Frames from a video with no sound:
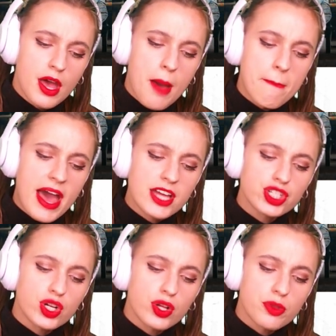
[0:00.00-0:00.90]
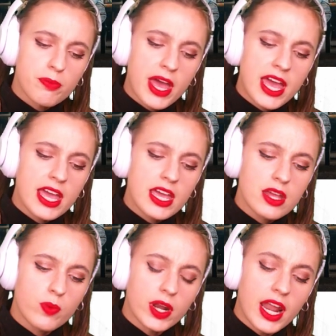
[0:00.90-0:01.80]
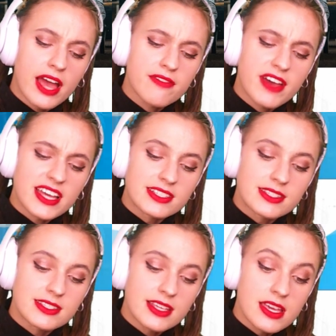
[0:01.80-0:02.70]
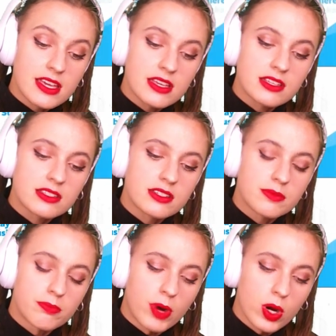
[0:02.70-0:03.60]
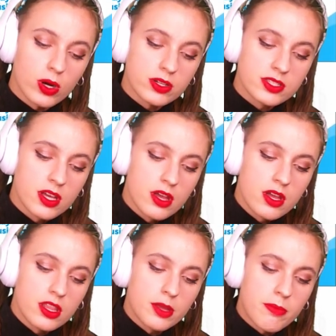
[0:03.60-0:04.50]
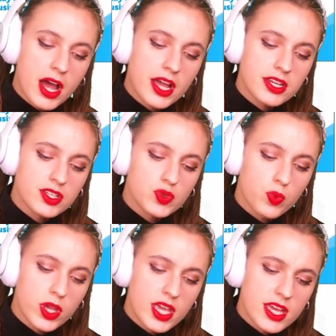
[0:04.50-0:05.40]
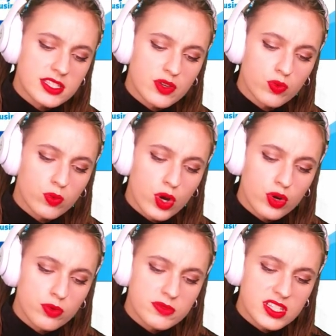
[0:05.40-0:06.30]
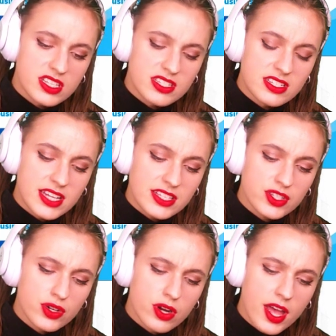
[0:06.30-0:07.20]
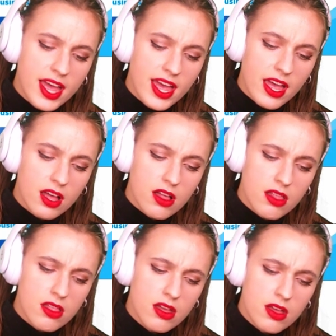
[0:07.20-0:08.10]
Imagine all the pain when life has seized. Bars. The mind is weak as it roams this desert hell.